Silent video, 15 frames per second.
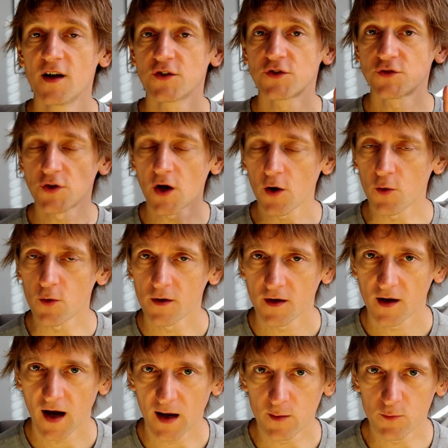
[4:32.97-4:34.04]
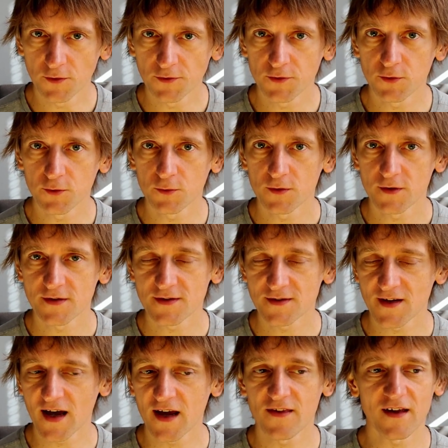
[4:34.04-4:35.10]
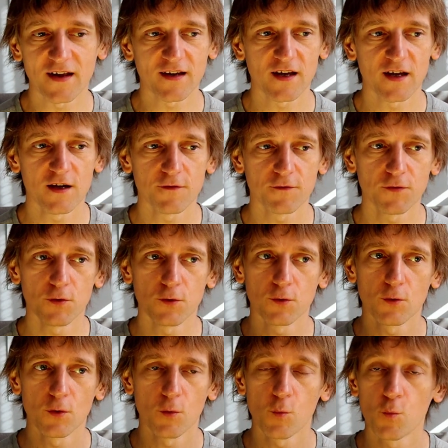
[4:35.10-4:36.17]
So I want to say that if you